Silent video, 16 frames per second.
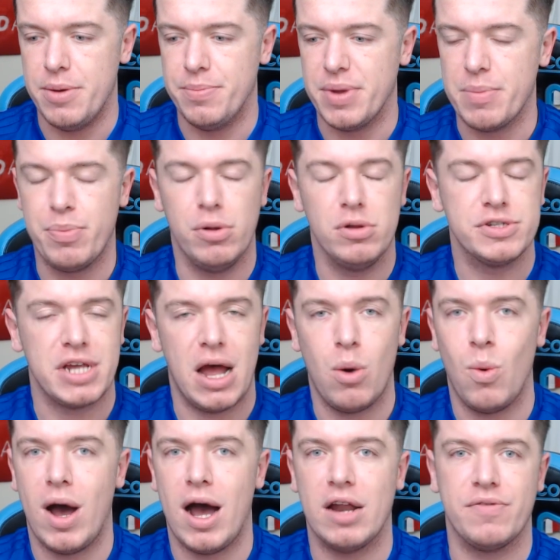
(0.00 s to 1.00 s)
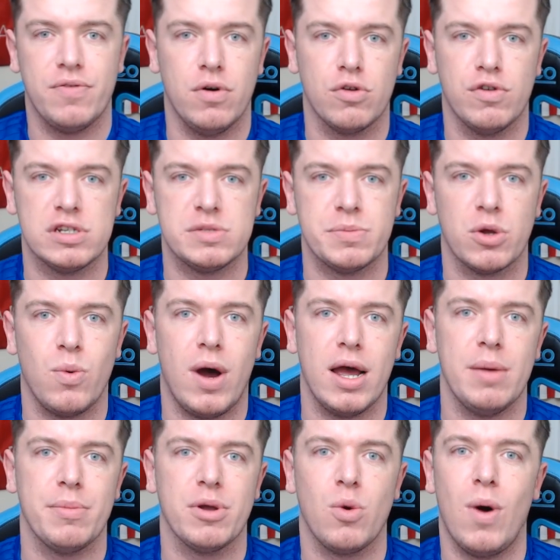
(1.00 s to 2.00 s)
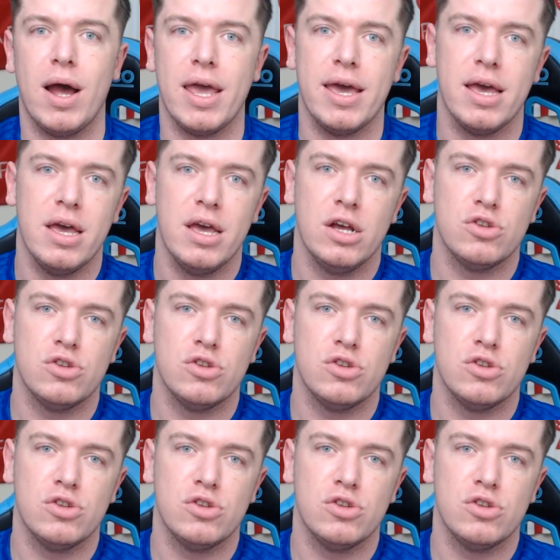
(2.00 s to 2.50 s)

He pulls it out wide for Chris Maguire. Maguire